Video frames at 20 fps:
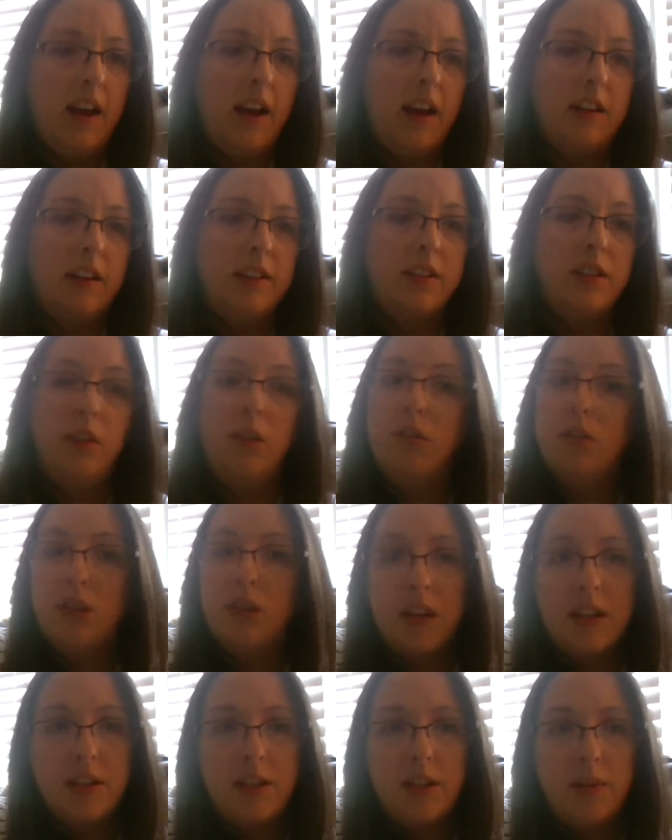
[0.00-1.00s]
So don't
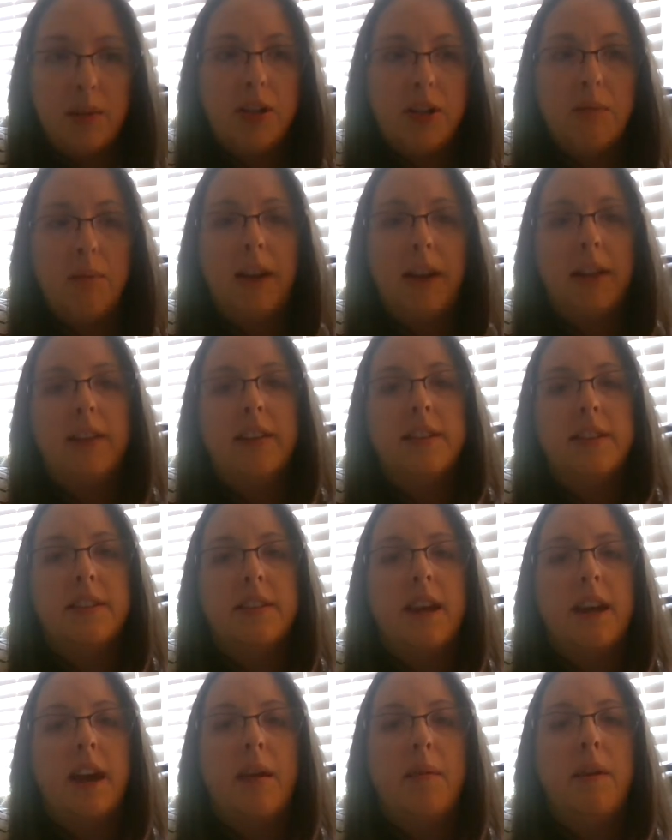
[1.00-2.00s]
stress too much about this
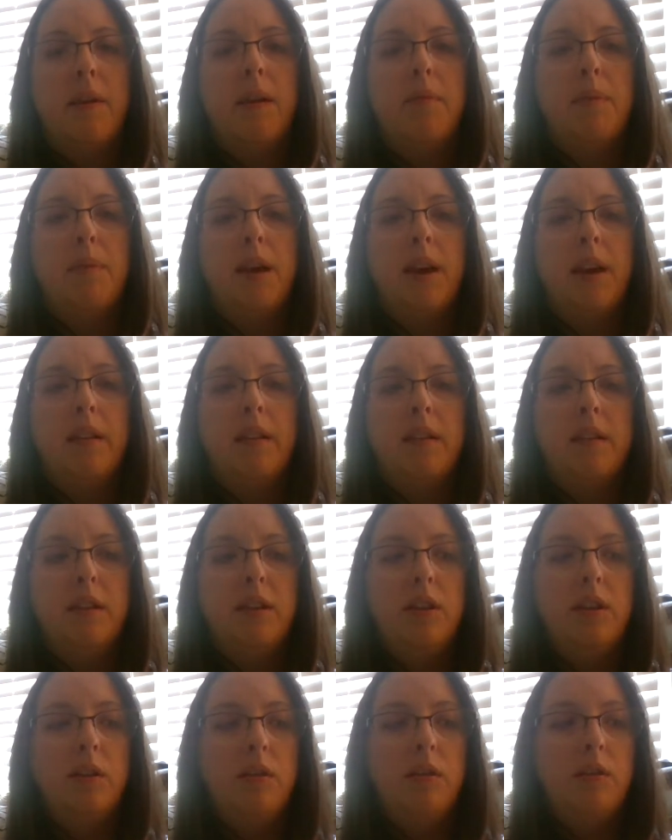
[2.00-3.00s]
assignment, but
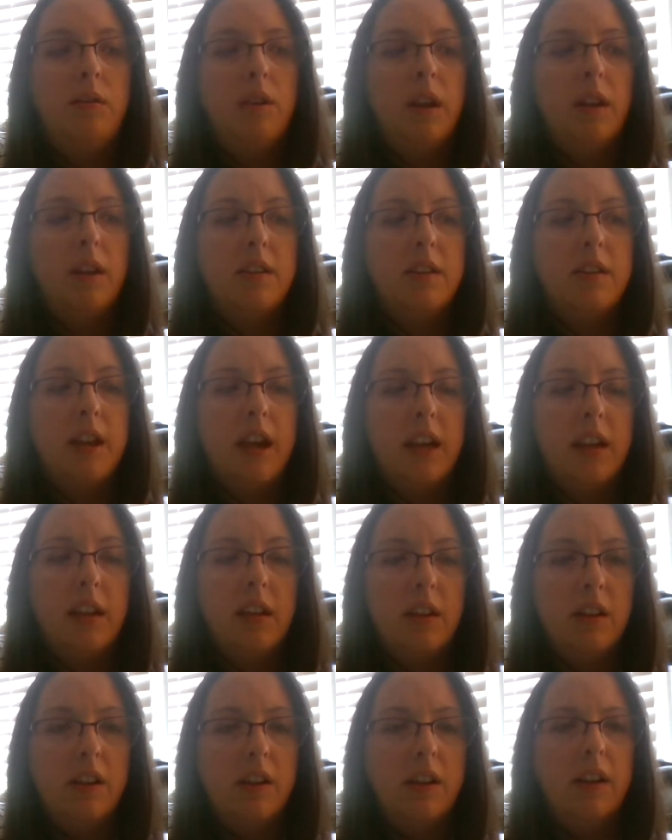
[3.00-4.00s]
do take a
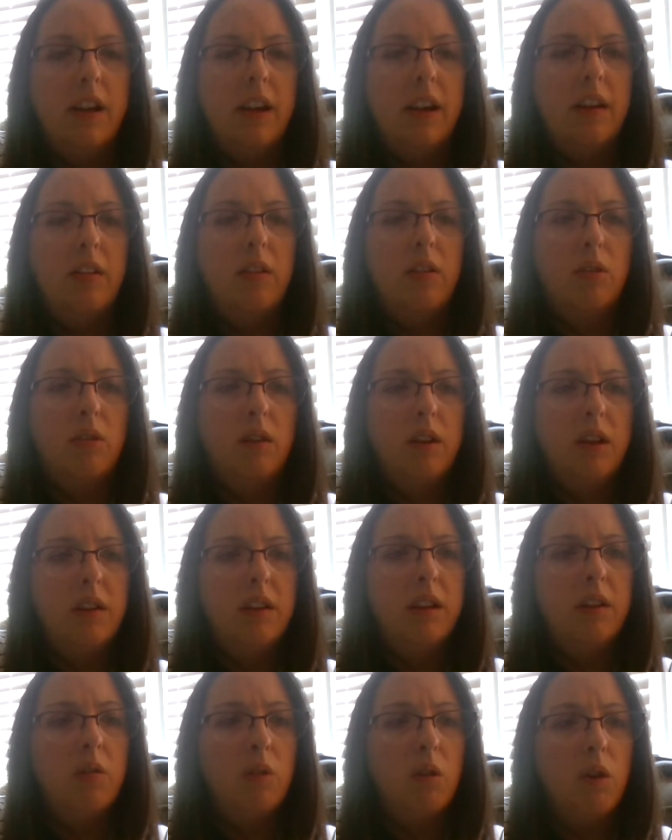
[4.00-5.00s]
look and
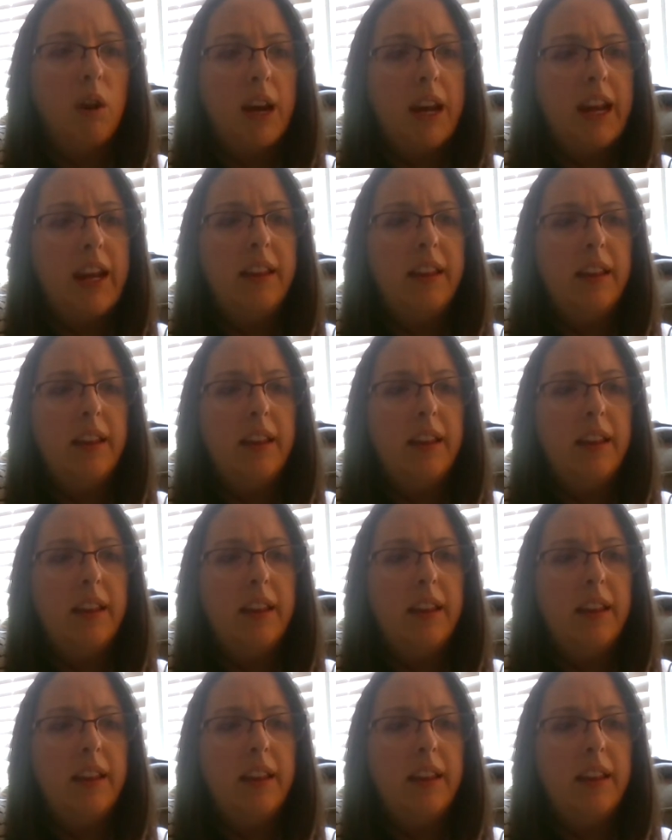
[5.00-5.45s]
critically read